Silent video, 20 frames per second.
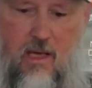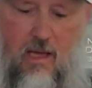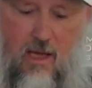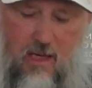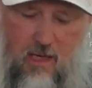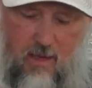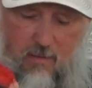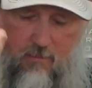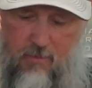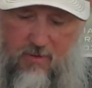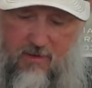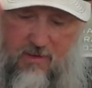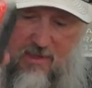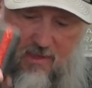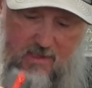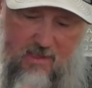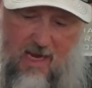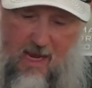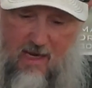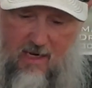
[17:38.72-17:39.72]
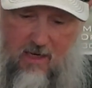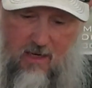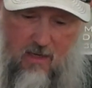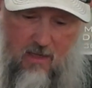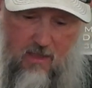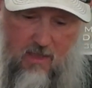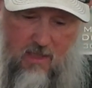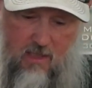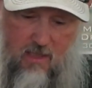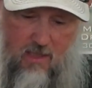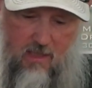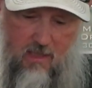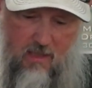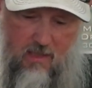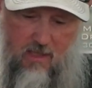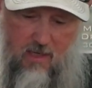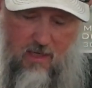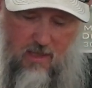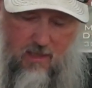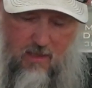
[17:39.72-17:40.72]
And put this icon kit in
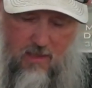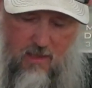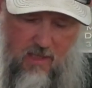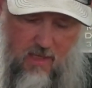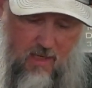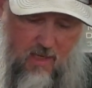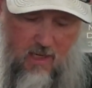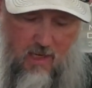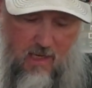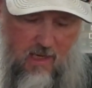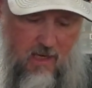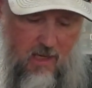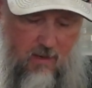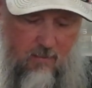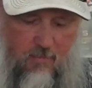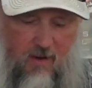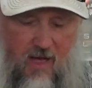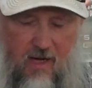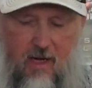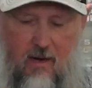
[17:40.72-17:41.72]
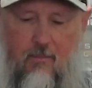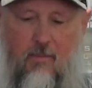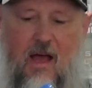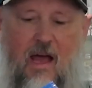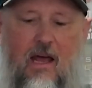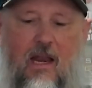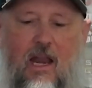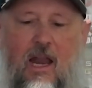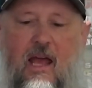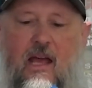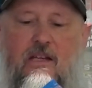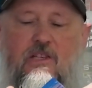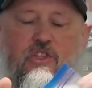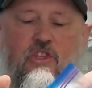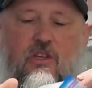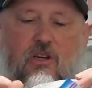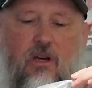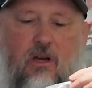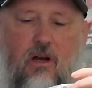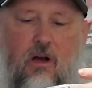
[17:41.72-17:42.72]
there. And a buddy of mine
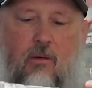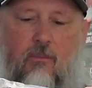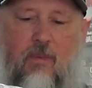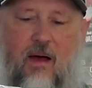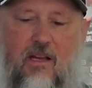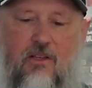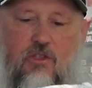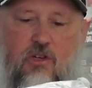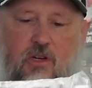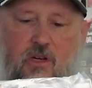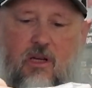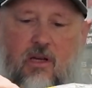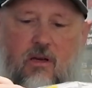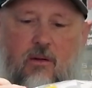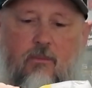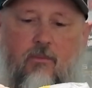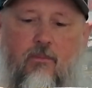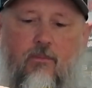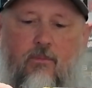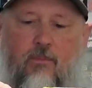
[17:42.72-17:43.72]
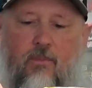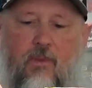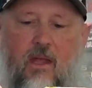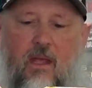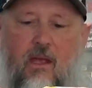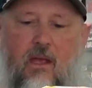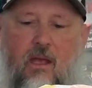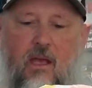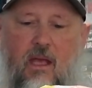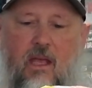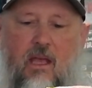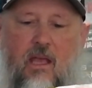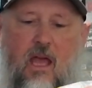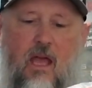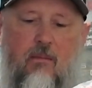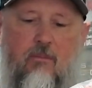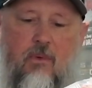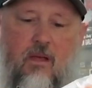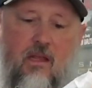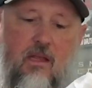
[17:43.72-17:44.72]
last year on my trip, he
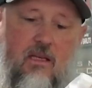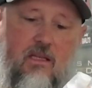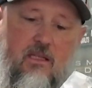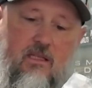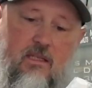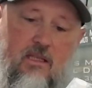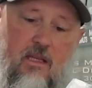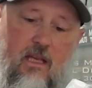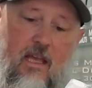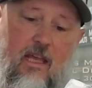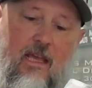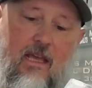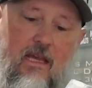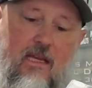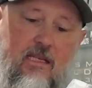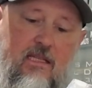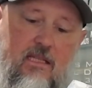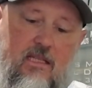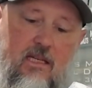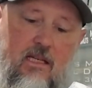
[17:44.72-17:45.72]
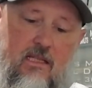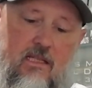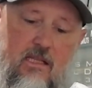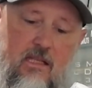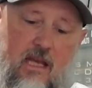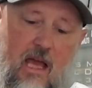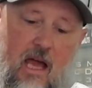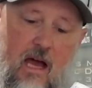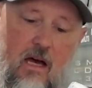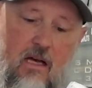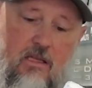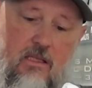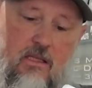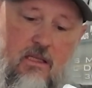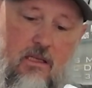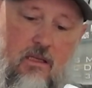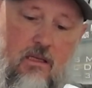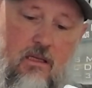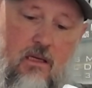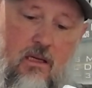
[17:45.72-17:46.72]
gave me this
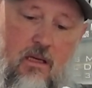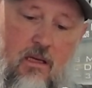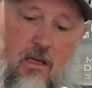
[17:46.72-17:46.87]
E6000